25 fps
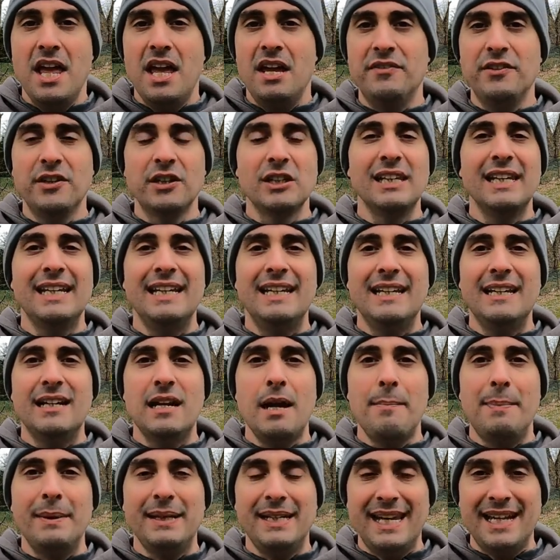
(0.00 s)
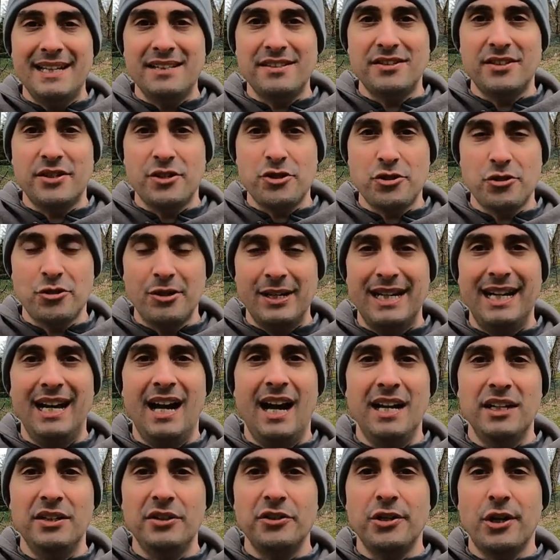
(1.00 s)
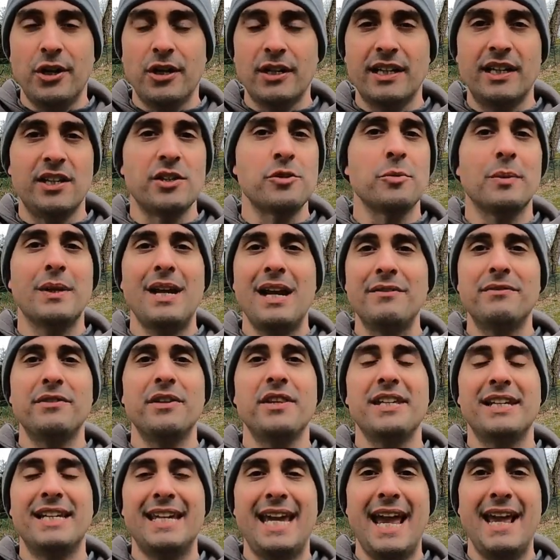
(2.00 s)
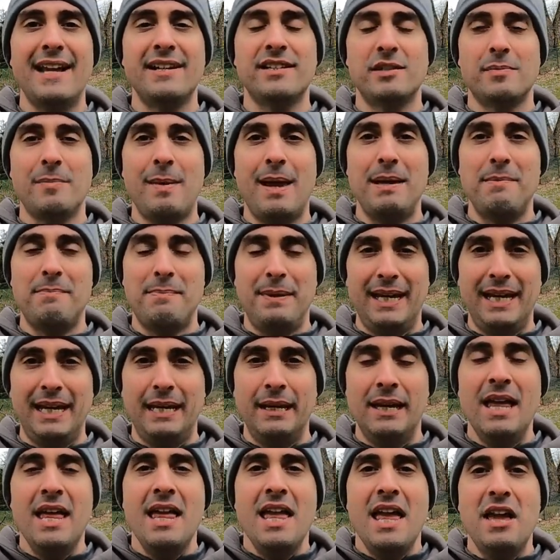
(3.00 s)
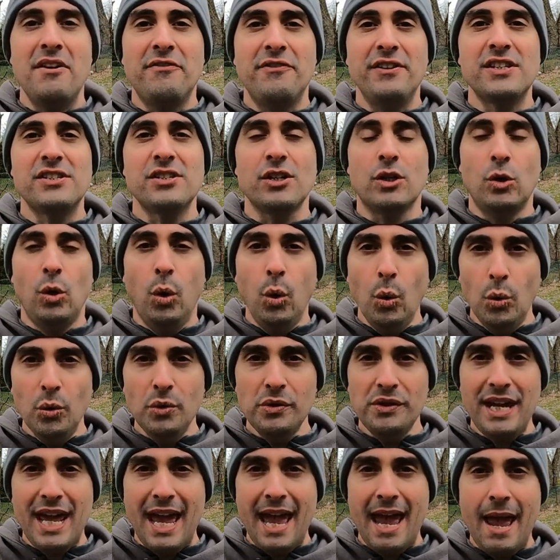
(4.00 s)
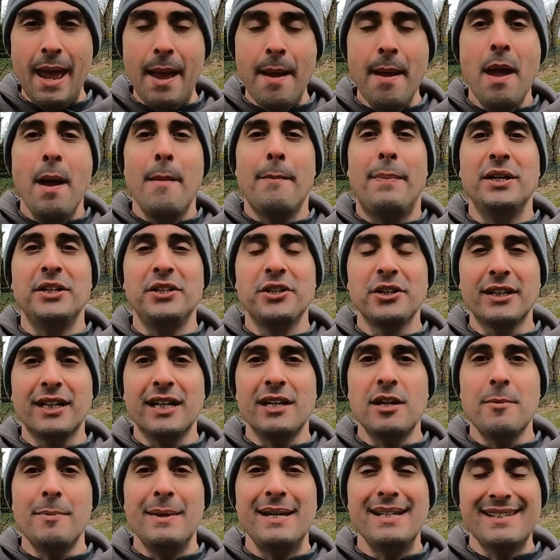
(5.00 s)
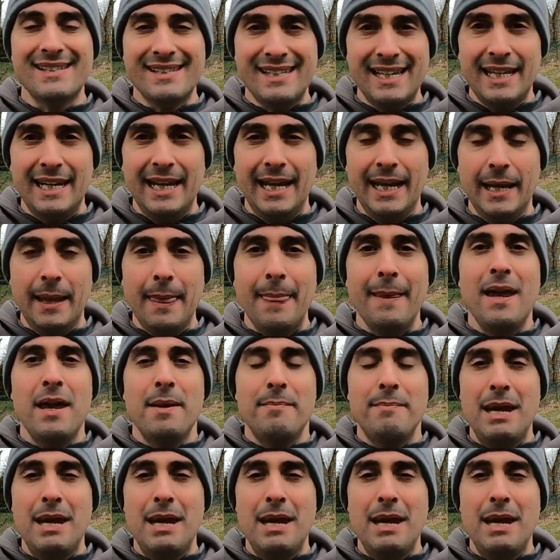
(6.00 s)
if you're leaning up against a tree hunting turkeys, whatever the case may be, if it's a cool day, but you're gonna be sitting,